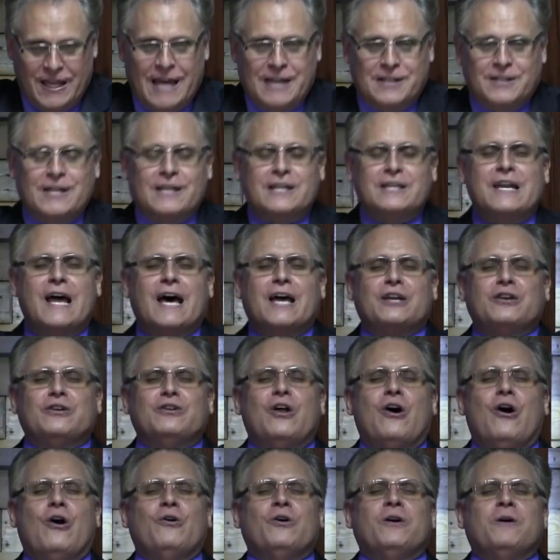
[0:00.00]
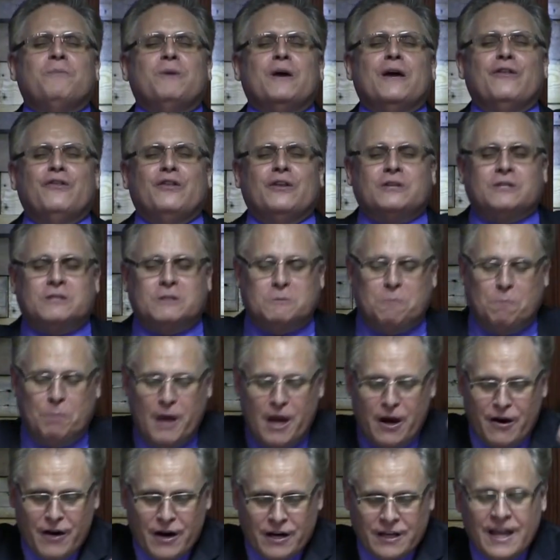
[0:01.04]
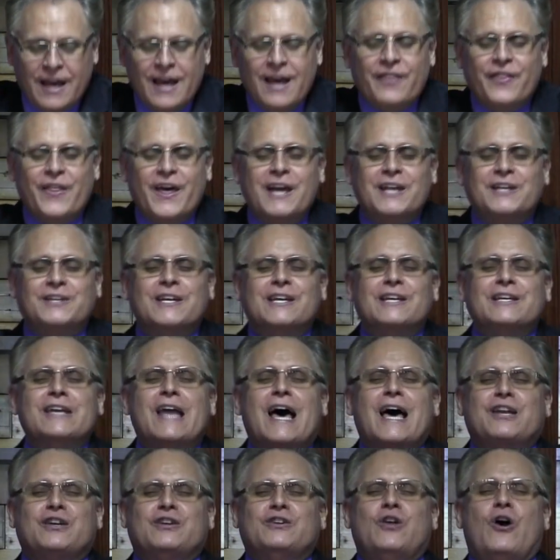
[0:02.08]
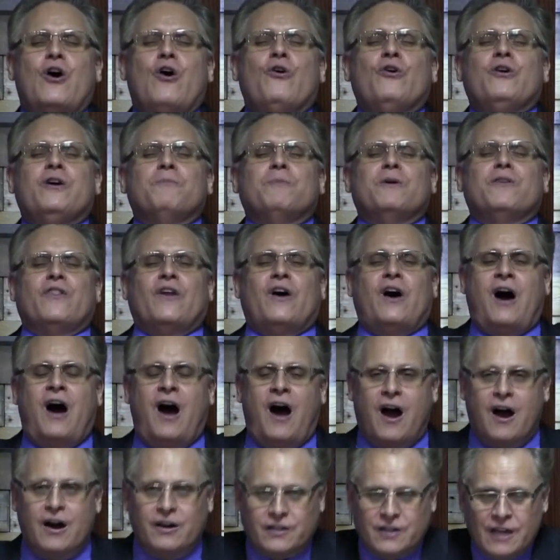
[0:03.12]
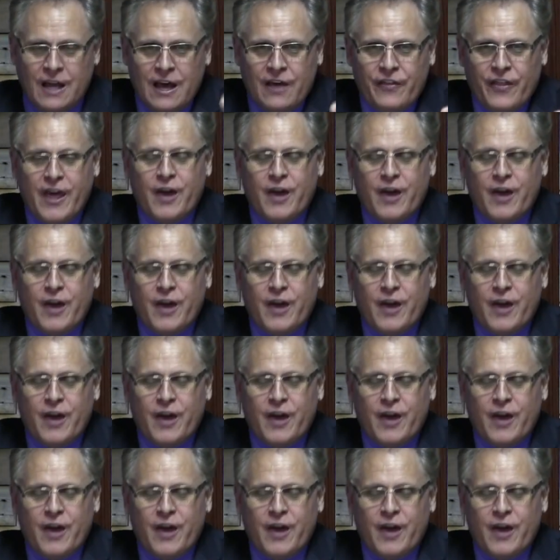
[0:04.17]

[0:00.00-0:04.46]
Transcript: They did not know him in the spirit. They did not know him in the heart.